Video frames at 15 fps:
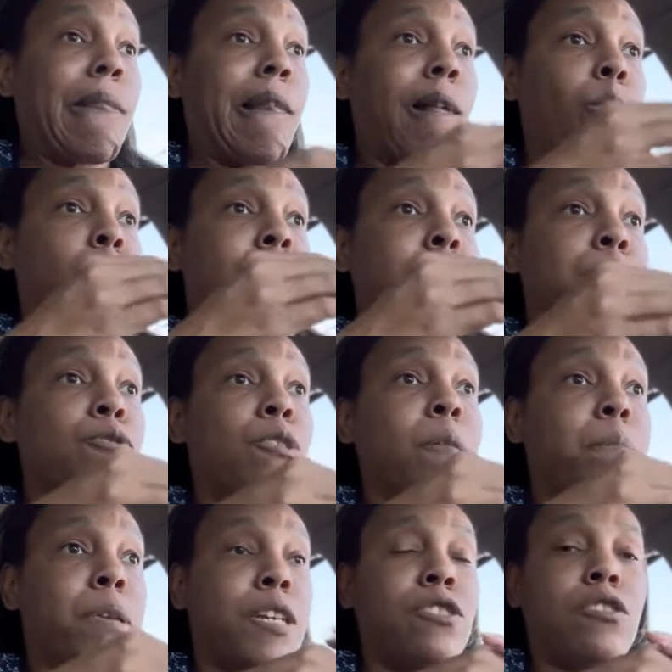When I'm doing
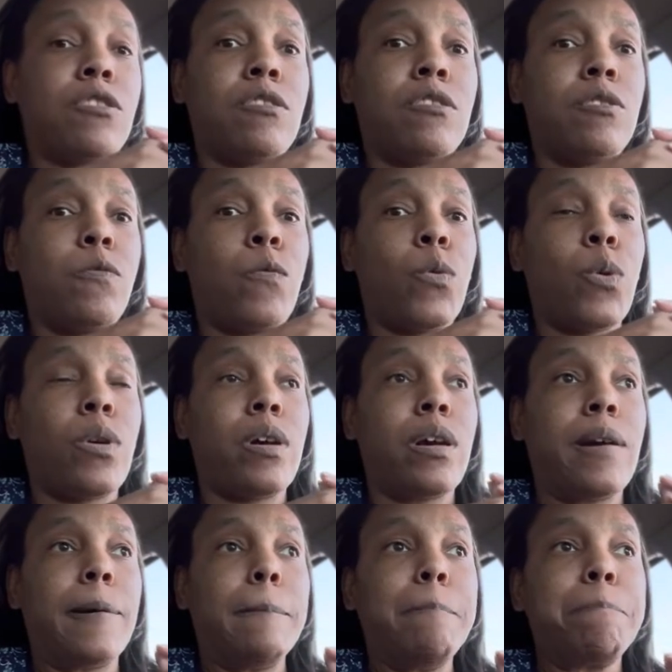pictures
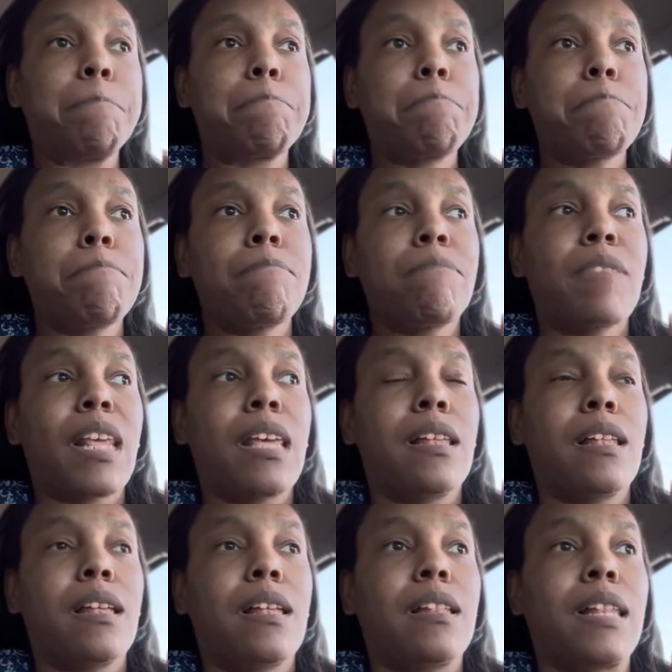for
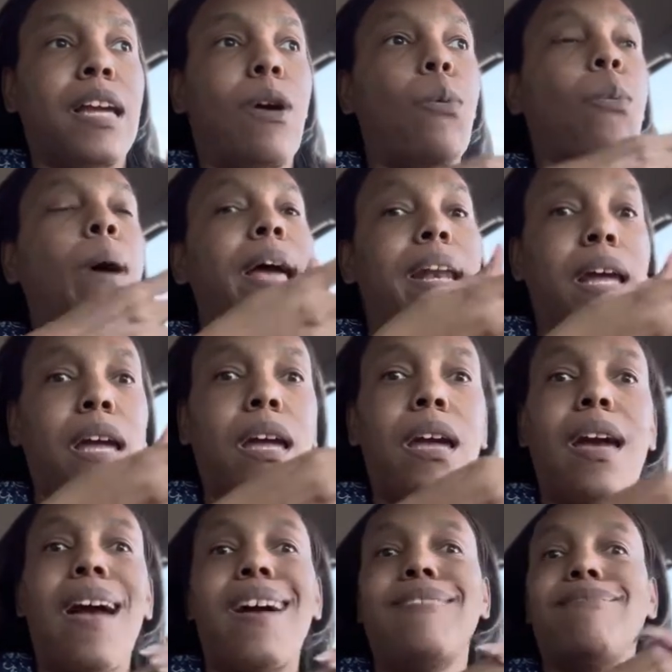like a wedding,
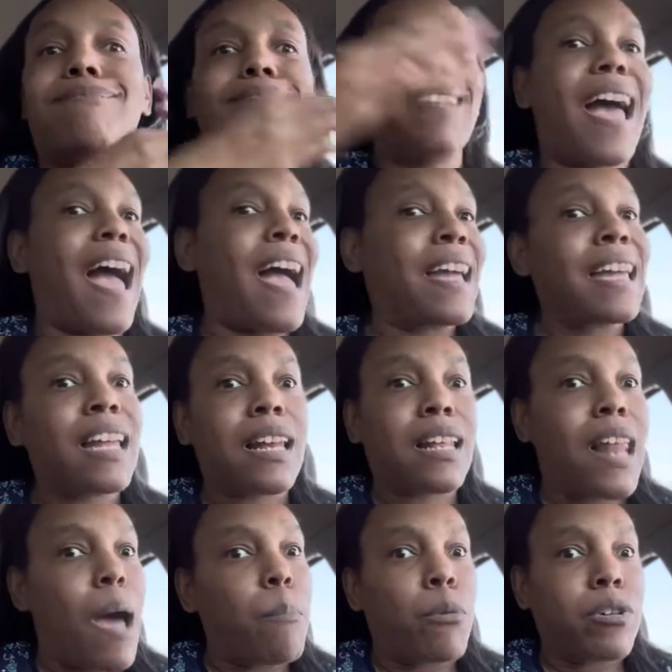I get a
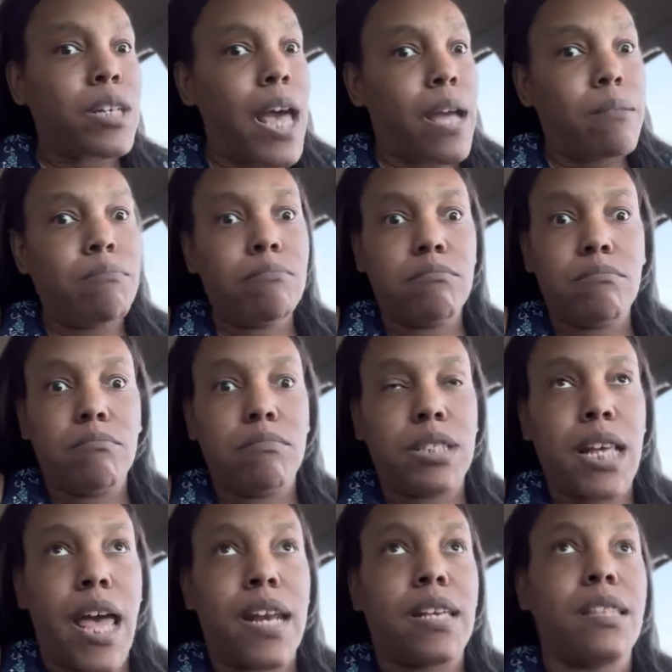lot more time
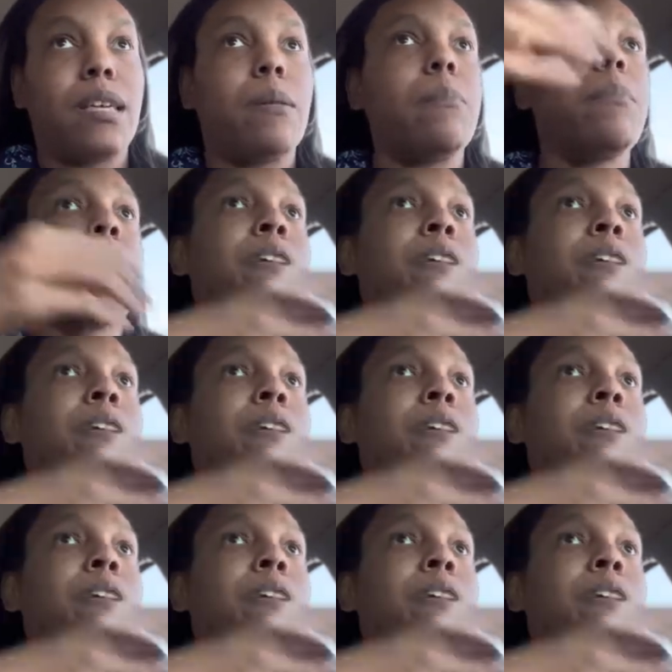to edit them.